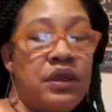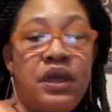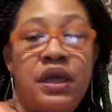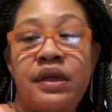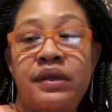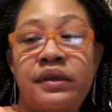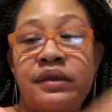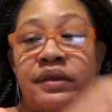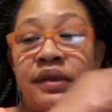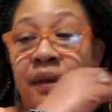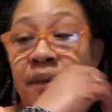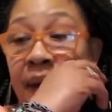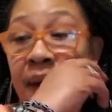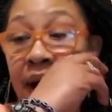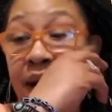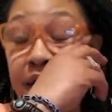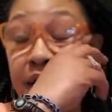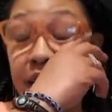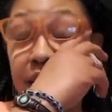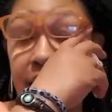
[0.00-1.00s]

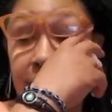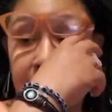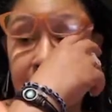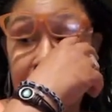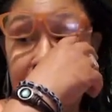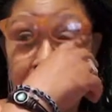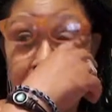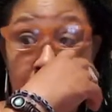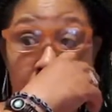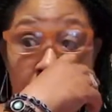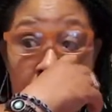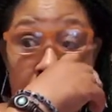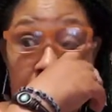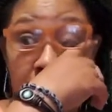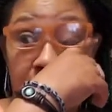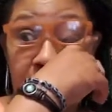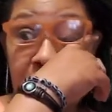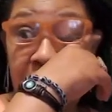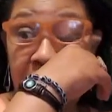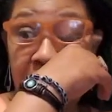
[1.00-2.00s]
somebody getting cut off
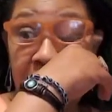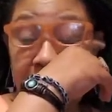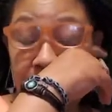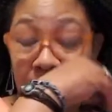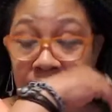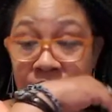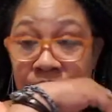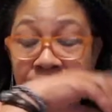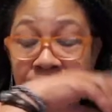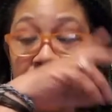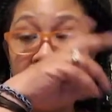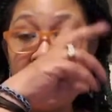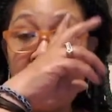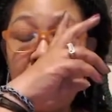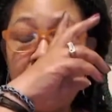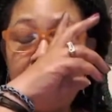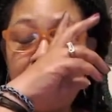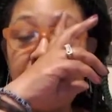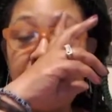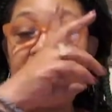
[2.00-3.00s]
here
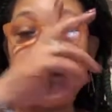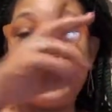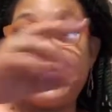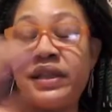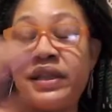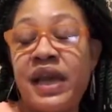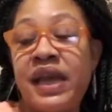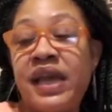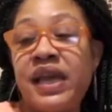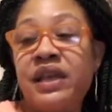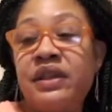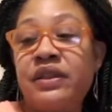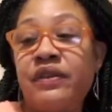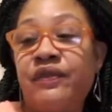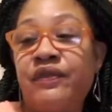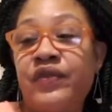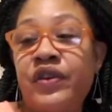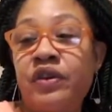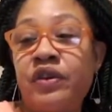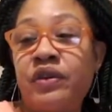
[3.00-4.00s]
because they either
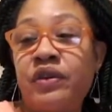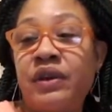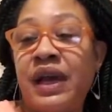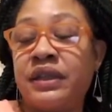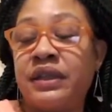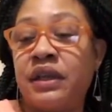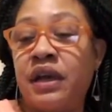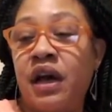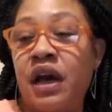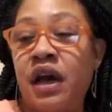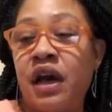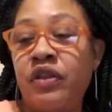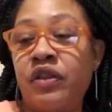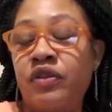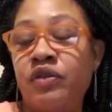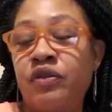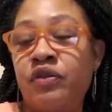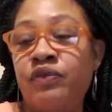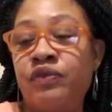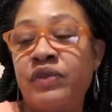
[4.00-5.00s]
feel like the other
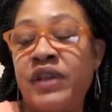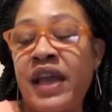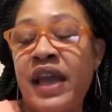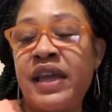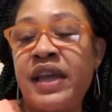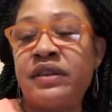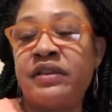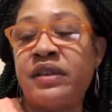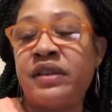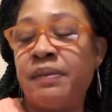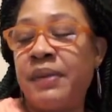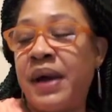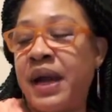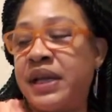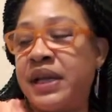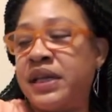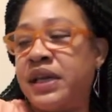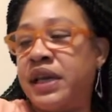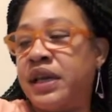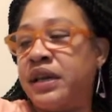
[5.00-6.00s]
they somebody
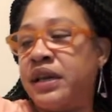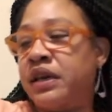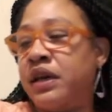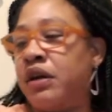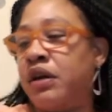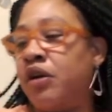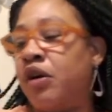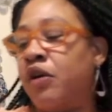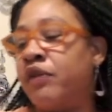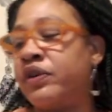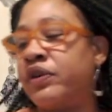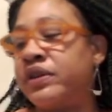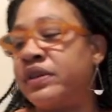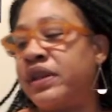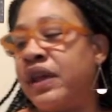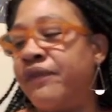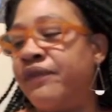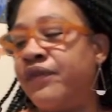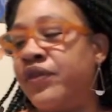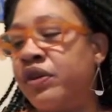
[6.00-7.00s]
getting cut off because they
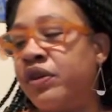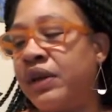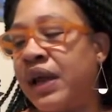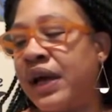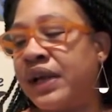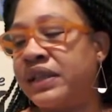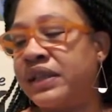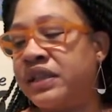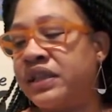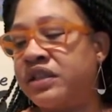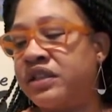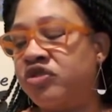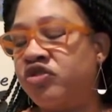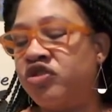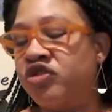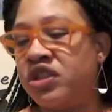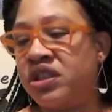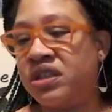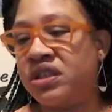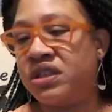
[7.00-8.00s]
feel like this is
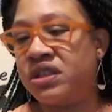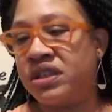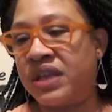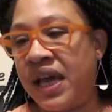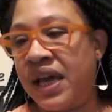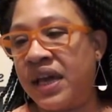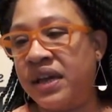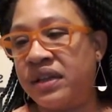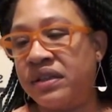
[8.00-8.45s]
just sex